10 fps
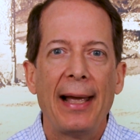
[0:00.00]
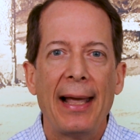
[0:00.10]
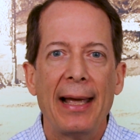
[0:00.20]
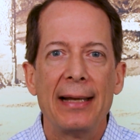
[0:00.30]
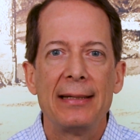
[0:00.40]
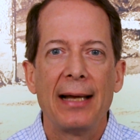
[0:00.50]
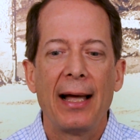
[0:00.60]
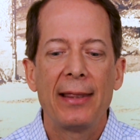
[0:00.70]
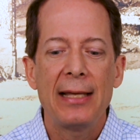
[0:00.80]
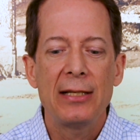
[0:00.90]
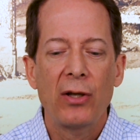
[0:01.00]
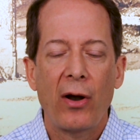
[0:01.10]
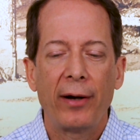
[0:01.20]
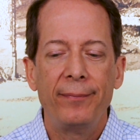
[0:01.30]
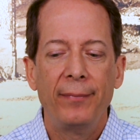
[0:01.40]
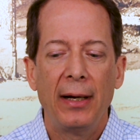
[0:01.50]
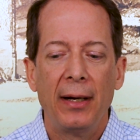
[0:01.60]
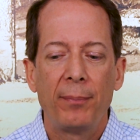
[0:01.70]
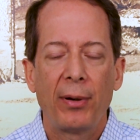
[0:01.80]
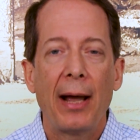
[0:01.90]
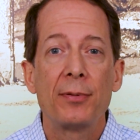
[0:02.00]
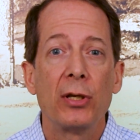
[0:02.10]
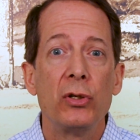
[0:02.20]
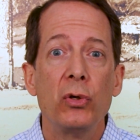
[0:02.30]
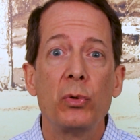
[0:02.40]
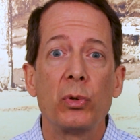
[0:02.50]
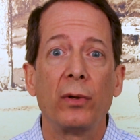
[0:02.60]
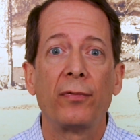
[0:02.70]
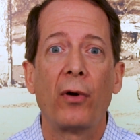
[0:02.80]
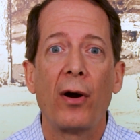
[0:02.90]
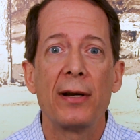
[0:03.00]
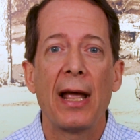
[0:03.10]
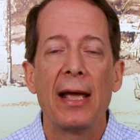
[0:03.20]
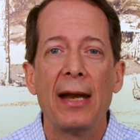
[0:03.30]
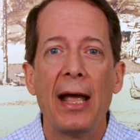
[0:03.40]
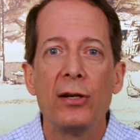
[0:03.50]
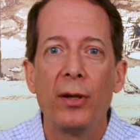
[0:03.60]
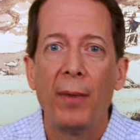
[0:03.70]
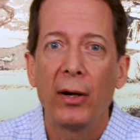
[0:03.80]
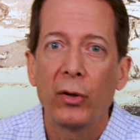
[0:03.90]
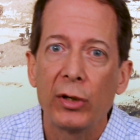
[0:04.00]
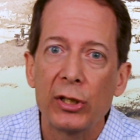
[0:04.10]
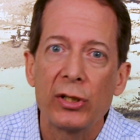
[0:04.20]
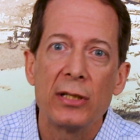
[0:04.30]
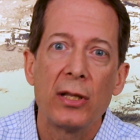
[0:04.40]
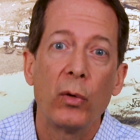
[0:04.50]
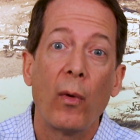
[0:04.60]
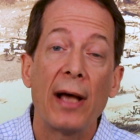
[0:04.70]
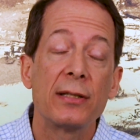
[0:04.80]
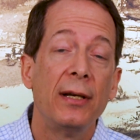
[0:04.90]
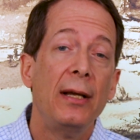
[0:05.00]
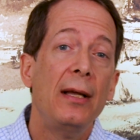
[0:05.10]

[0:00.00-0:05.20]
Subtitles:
And these are perhaps unusual for our day and age among Christians in the West.